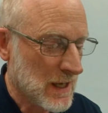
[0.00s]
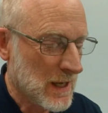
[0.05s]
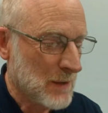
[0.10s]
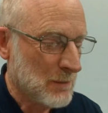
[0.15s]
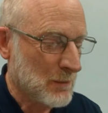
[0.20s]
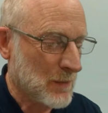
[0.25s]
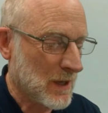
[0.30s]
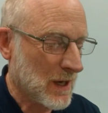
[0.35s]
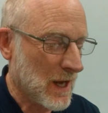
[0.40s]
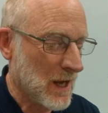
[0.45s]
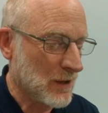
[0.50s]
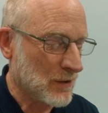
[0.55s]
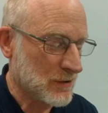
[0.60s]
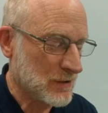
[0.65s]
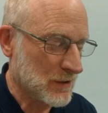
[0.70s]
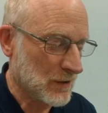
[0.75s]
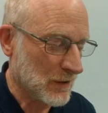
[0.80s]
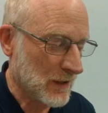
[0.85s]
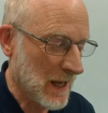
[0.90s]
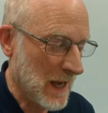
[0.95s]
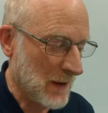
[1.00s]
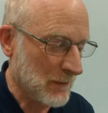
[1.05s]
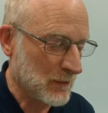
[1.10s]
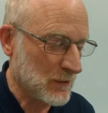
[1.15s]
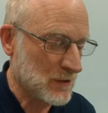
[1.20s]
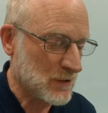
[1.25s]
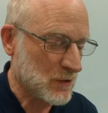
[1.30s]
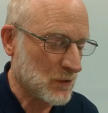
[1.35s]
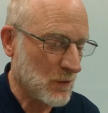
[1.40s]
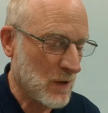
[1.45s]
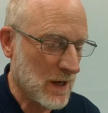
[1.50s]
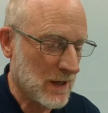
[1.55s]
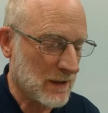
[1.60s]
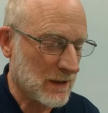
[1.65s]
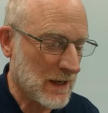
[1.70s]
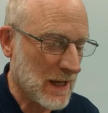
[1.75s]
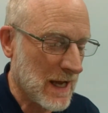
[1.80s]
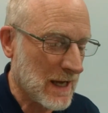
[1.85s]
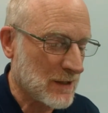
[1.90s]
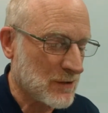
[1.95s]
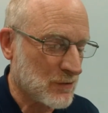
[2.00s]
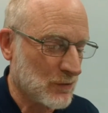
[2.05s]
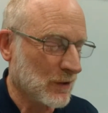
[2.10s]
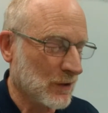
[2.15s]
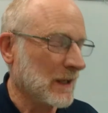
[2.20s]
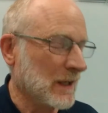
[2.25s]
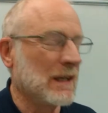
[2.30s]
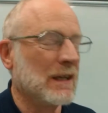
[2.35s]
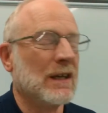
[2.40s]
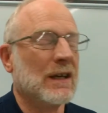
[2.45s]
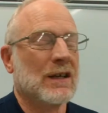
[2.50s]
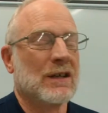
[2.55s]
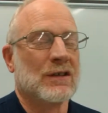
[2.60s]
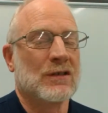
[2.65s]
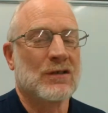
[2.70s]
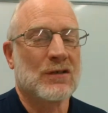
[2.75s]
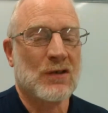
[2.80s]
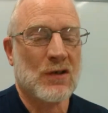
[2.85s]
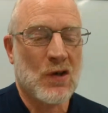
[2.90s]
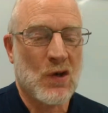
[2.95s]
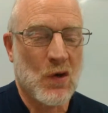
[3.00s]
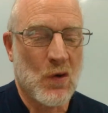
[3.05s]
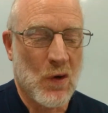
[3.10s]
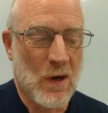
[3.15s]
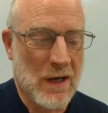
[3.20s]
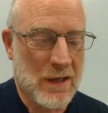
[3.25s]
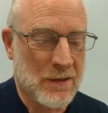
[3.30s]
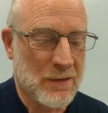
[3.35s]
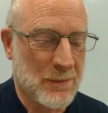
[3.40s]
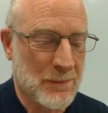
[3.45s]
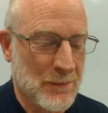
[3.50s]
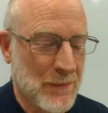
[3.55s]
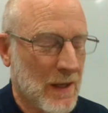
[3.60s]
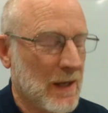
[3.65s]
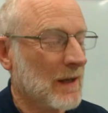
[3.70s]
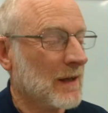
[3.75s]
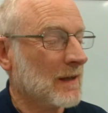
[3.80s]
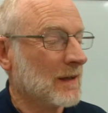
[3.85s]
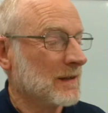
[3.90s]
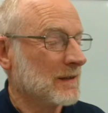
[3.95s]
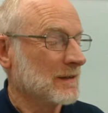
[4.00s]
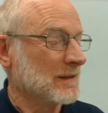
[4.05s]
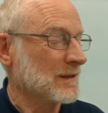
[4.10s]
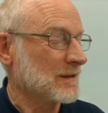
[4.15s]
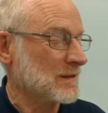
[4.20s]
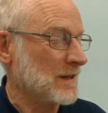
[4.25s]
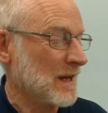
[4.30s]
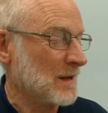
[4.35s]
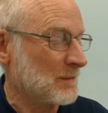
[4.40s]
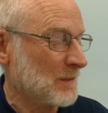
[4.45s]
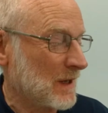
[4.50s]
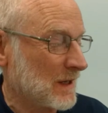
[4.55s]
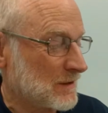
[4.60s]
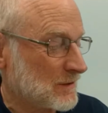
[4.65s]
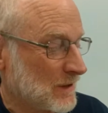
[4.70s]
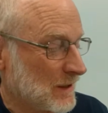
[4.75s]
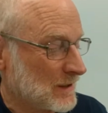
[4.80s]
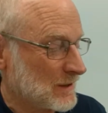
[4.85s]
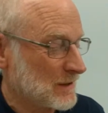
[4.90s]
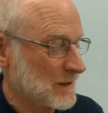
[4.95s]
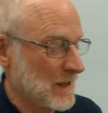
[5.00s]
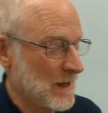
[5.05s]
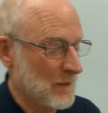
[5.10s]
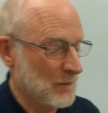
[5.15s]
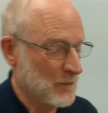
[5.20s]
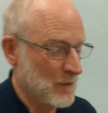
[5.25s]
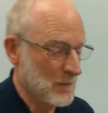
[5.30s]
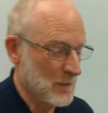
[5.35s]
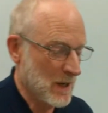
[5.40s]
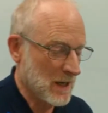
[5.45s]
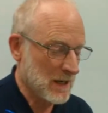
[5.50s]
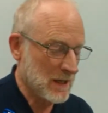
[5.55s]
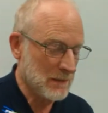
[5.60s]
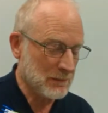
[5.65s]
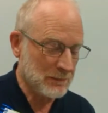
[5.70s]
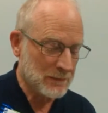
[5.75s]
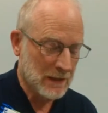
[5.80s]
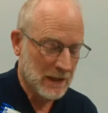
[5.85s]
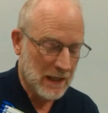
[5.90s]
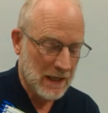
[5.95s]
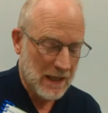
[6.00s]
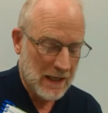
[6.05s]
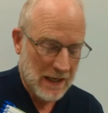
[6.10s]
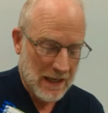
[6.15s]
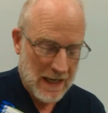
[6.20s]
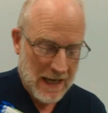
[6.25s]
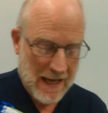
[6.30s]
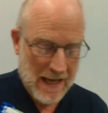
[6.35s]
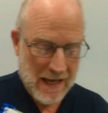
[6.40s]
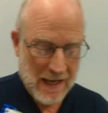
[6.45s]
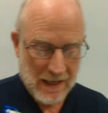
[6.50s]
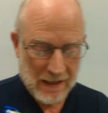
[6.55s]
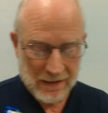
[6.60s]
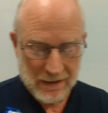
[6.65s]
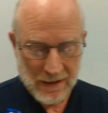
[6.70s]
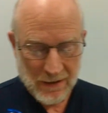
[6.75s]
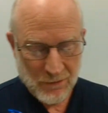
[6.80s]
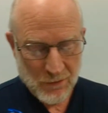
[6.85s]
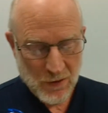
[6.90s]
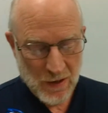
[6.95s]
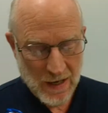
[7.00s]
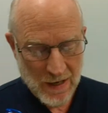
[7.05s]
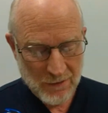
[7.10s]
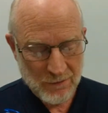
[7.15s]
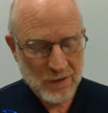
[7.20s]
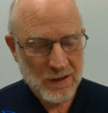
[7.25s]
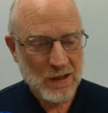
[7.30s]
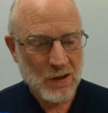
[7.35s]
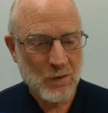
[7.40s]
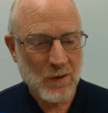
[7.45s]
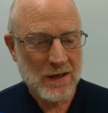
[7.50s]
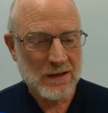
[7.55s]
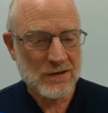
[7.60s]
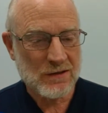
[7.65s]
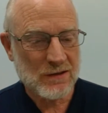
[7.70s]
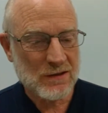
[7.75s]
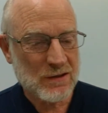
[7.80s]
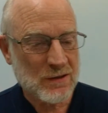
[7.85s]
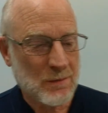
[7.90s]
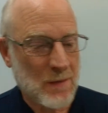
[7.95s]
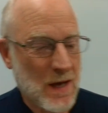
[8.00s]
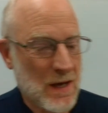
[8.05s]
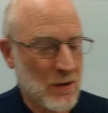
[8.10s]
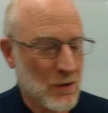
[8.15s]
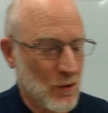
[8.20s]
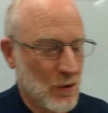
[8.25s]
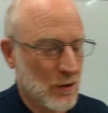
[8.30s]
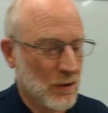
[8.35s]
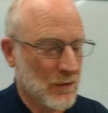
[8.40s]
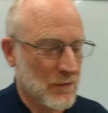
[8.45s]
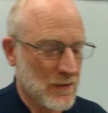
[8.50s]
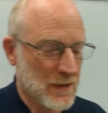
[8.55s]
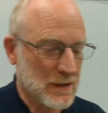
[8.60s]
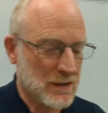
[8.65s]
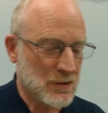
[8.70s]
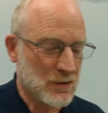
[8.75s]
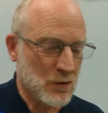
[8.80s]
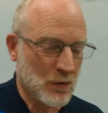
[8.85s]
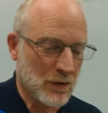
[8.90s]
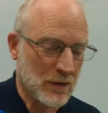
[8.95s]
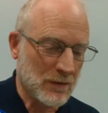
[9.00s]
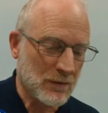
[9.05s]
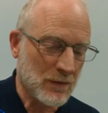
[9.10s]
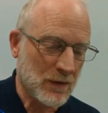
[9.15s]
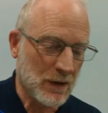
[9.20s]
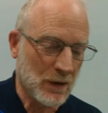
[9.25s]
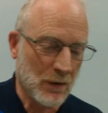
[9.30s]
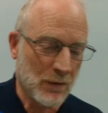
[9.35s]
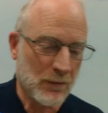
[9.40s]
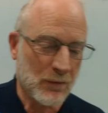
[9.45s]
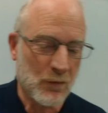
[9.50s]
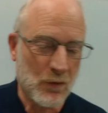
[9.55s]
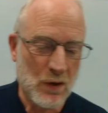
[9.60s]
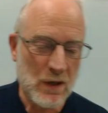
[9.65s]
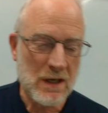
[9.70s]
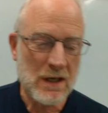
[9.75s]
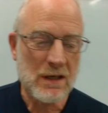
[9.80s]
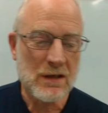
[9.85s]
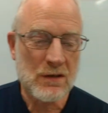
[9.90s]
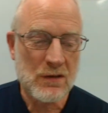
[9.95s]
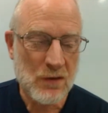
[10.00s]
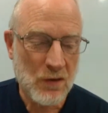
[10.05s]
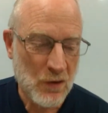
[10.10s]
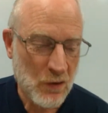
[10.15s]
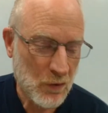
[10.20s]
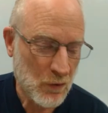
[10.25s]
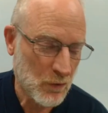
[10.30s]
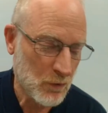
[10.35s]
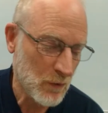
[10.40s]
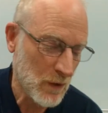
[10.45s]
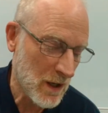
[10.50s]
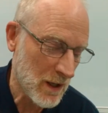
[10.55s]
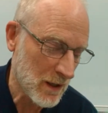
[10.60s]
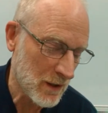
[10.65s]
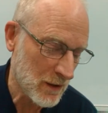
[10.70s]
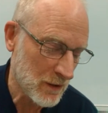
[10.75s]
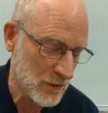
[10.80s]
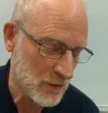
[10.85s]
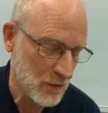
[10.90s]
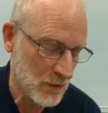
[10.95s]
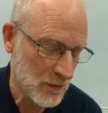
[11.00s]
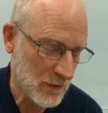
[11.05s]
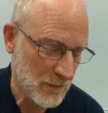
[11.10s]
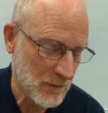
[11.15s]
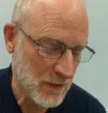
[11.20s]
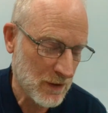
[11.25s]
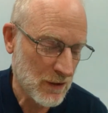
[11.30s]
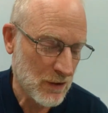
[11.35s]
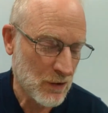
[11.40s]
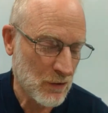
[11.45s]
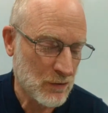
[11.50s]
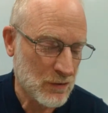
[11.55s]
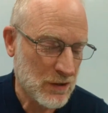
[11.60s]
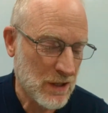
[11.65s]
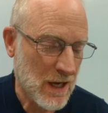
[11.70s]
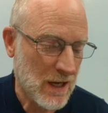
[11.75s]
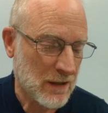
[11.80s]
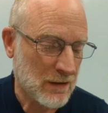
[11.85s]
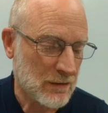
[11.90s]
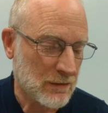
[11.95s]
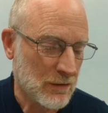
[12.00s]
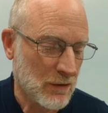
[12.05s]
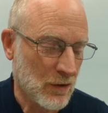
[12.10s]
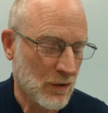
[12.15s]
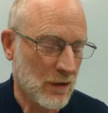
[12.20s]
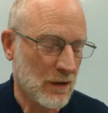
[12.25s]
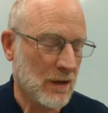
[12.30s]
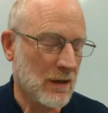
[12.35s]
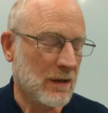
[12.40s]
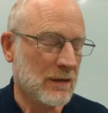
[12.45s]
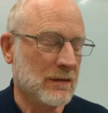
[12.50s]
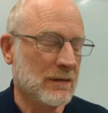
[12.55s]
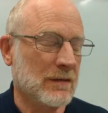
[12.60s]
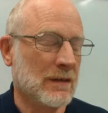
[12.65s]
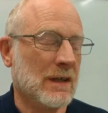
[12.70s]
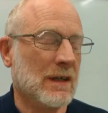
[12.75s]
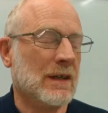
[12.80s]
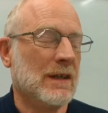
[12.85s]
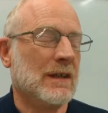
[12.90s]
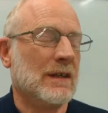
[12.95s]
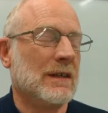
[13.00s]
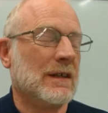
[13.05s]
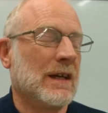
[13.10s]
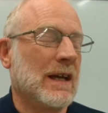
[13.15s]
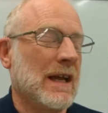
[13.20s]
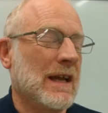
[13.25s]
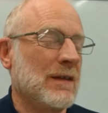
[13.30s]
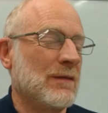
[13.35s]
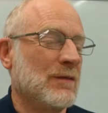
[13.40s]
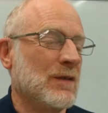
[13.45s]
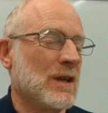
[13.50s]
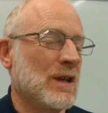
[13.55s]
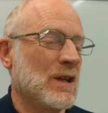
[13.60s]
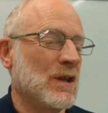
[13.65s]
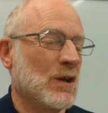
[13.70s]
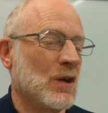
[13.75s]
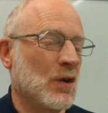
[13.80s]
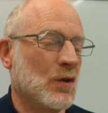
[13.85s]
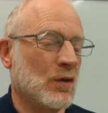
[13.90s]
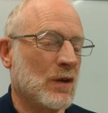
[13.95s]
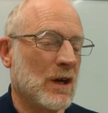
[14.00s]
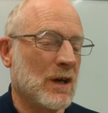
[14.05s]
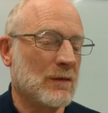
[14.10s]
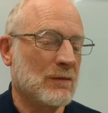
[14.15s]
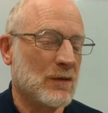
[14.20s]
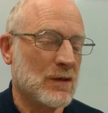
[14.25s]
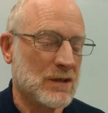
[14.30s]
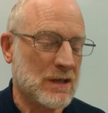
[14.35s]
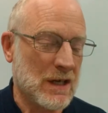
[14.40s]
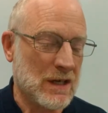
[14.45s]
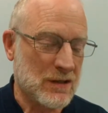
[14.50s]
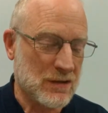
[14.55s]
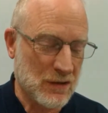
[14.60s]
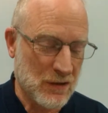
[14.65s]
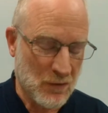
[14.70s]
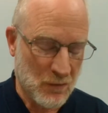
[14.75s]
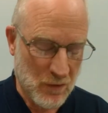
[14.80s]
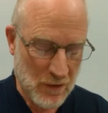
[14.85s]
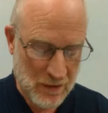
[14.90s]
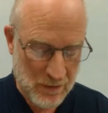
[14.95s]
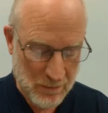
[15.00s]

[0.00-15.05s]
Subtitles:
but I'll still have it so I can actually score it. Does that make sense to everybody? And if you have any questions about all of this, you can feel free to do a video chat or a video conversation with